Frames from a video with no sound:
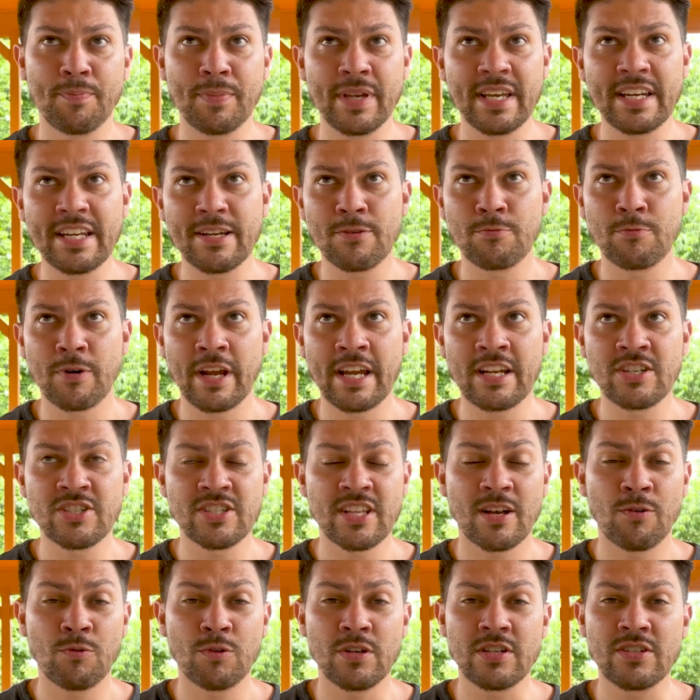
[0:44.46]
median range
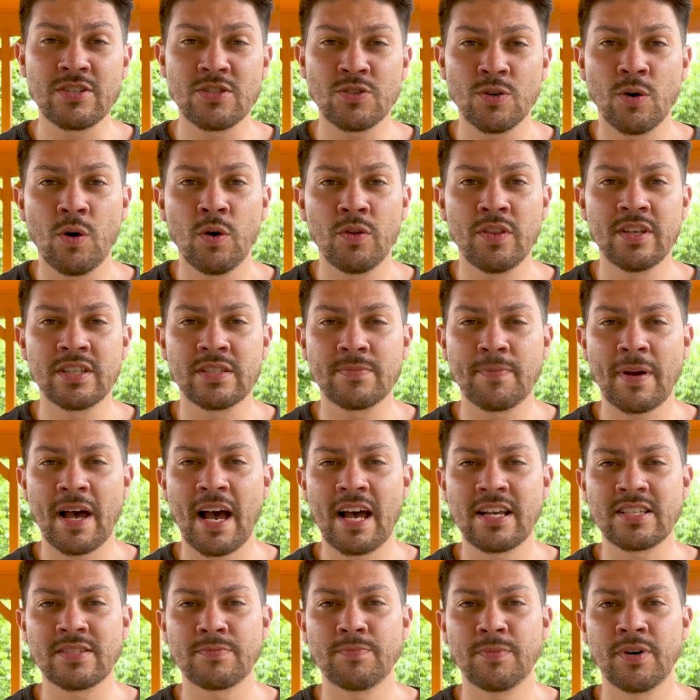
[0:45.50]
that was sold this
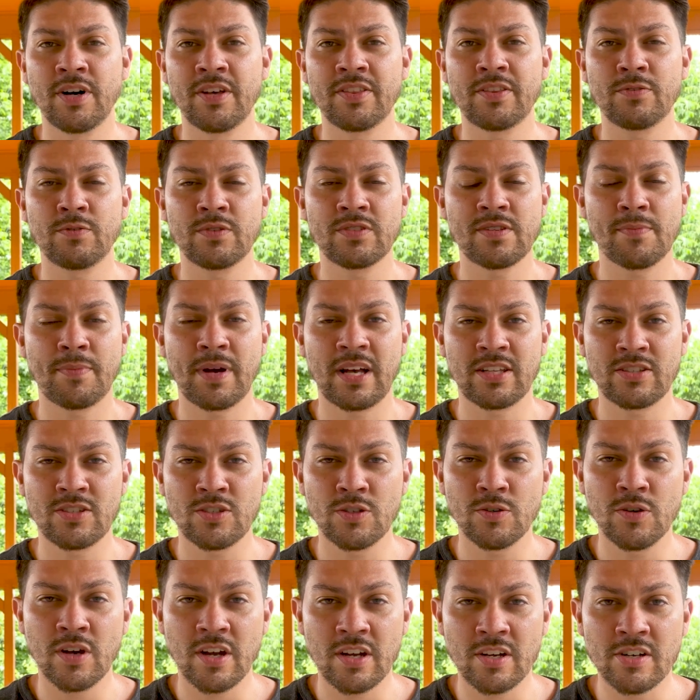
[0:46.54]
past month was about
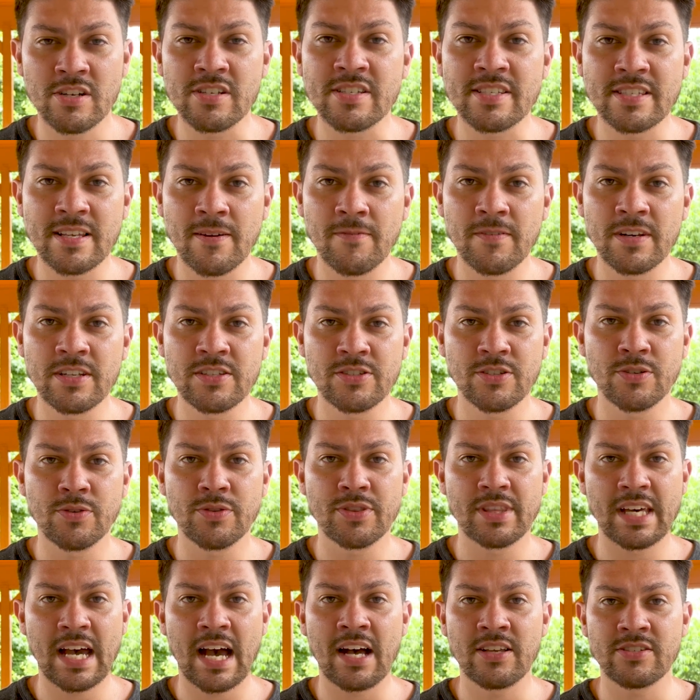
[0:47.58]

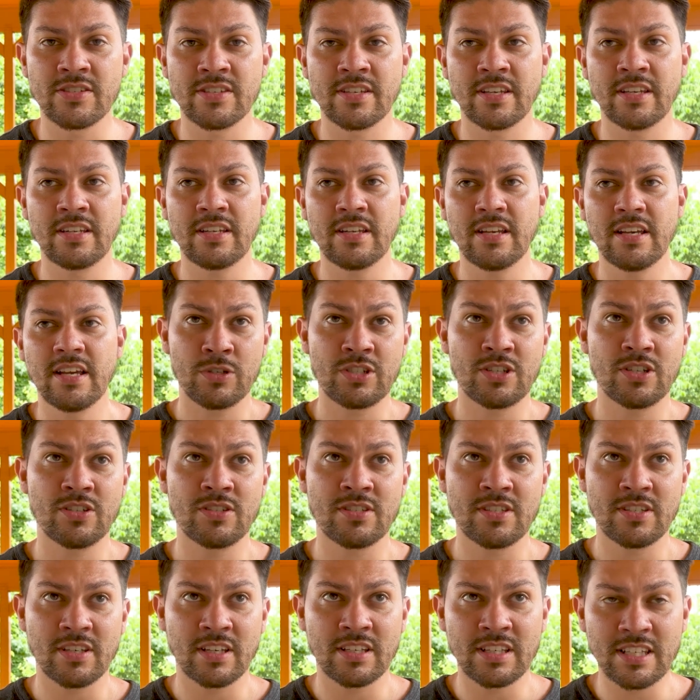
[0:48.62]
$272,000, which is
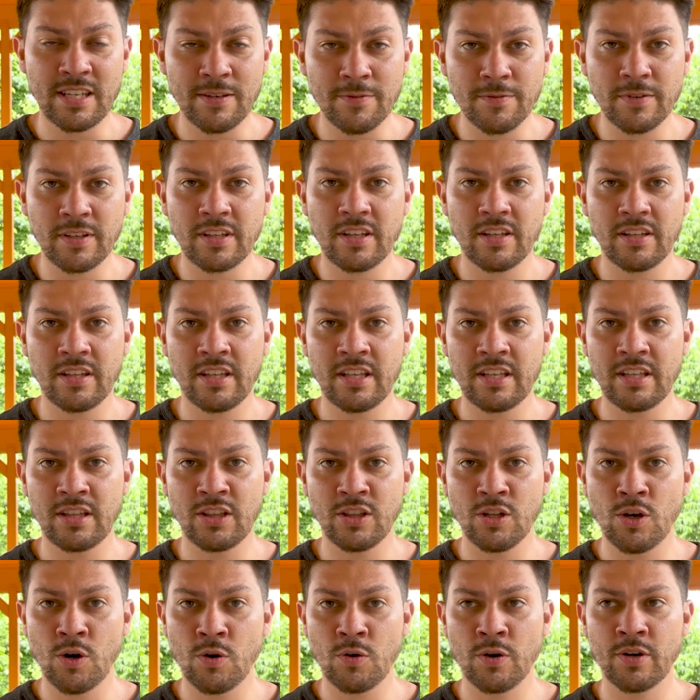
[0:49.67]
significantly
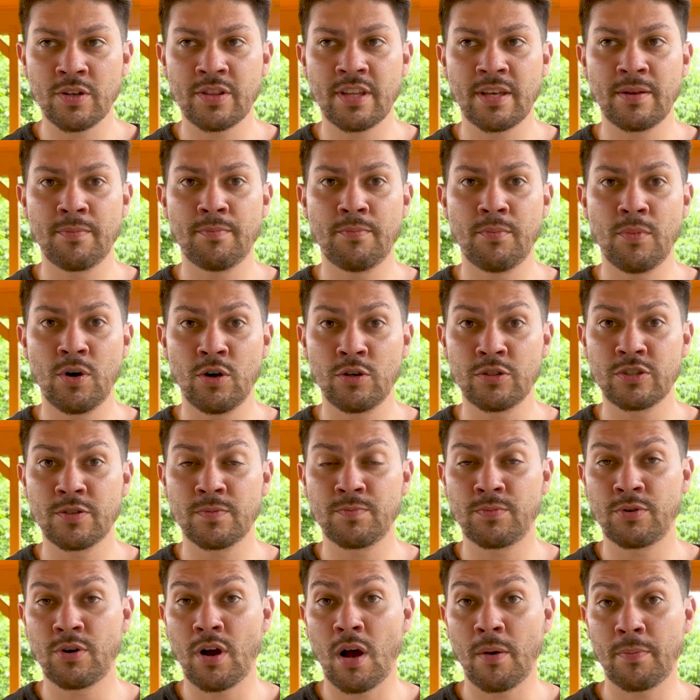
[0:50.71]
lower than most
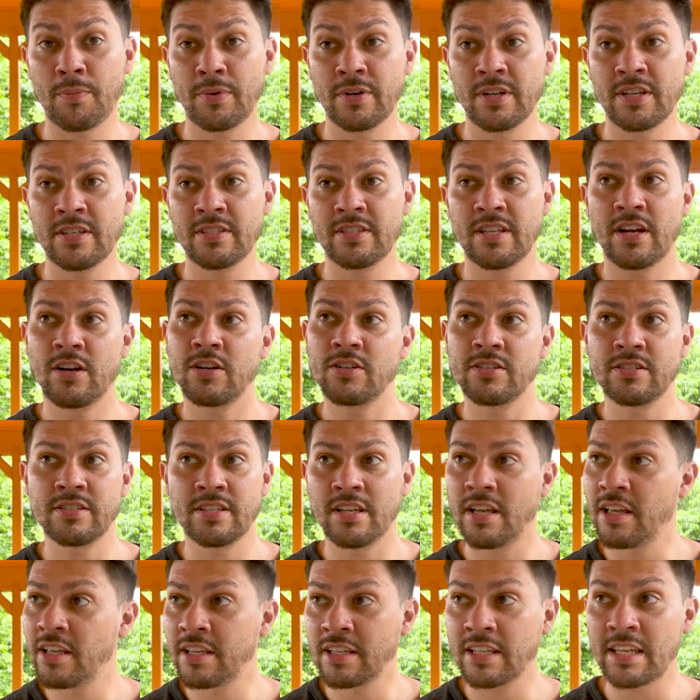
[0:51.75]
properties that are
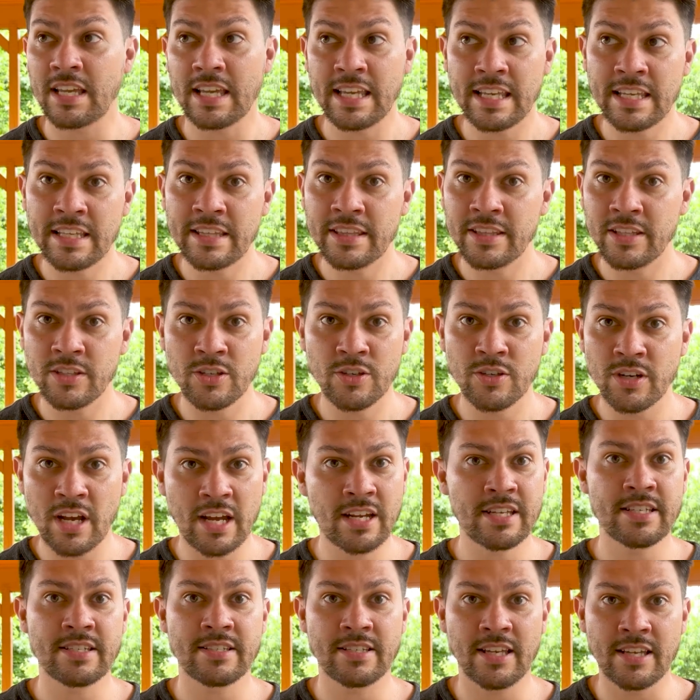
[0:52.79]
selling in the
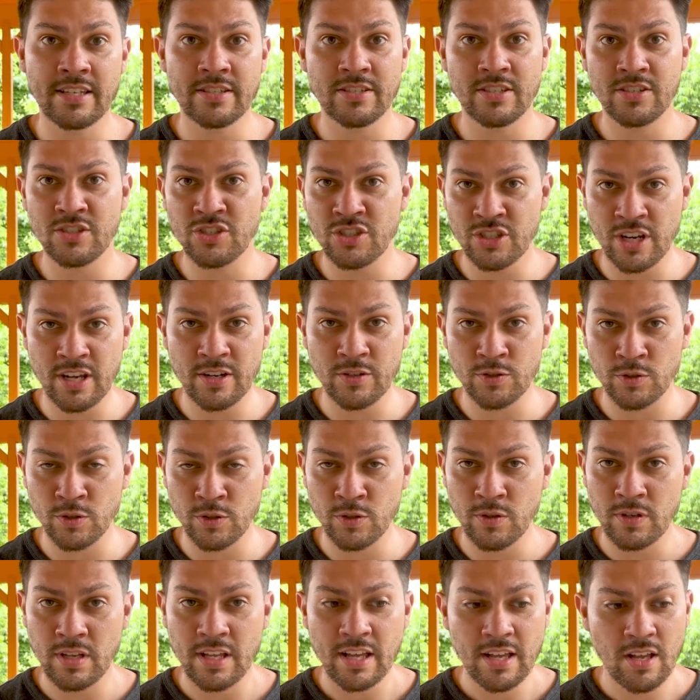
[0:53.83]
United States in
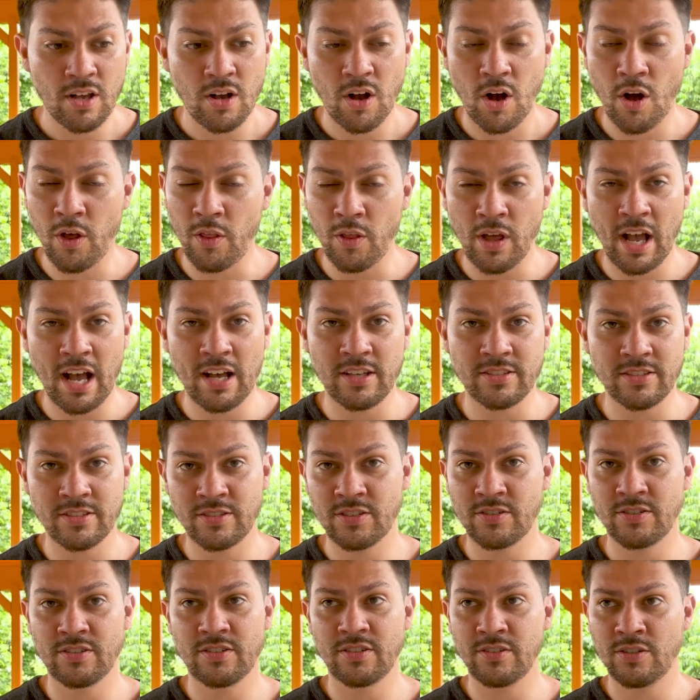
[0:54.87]
general. All the
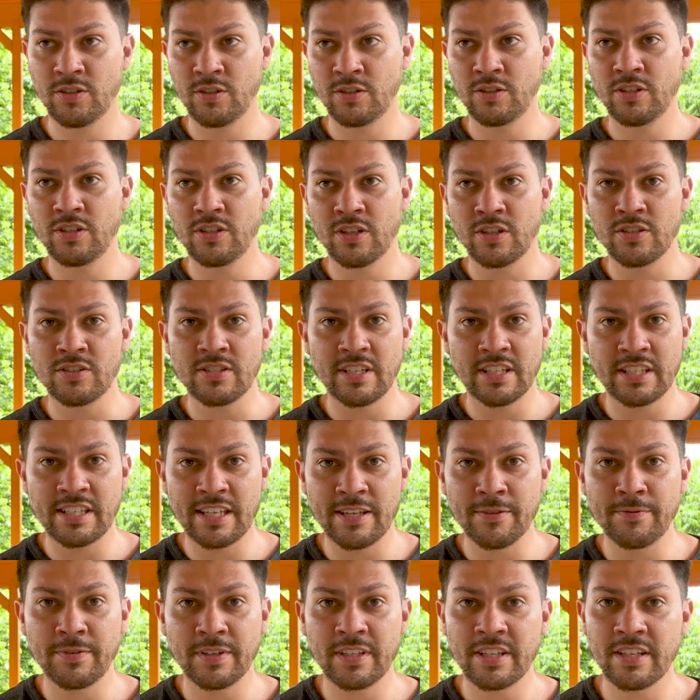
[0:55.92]
houses are still,
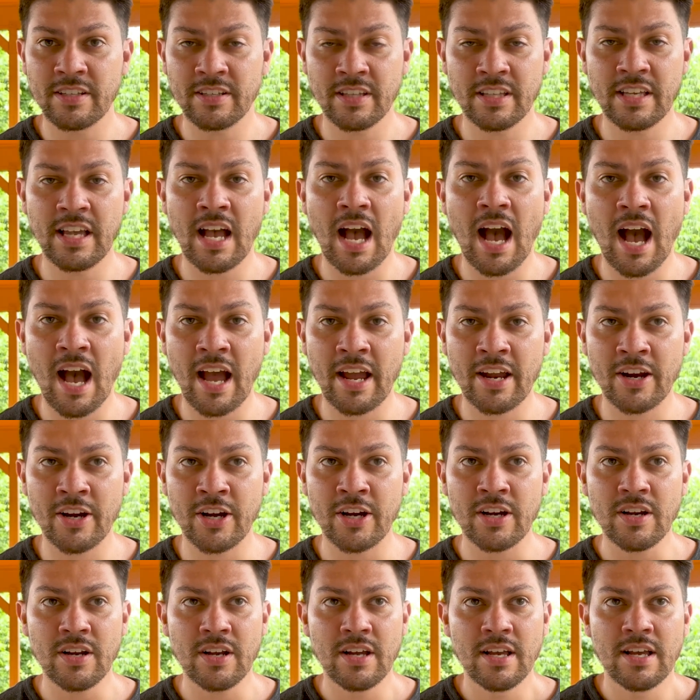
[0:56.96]
significantly higher.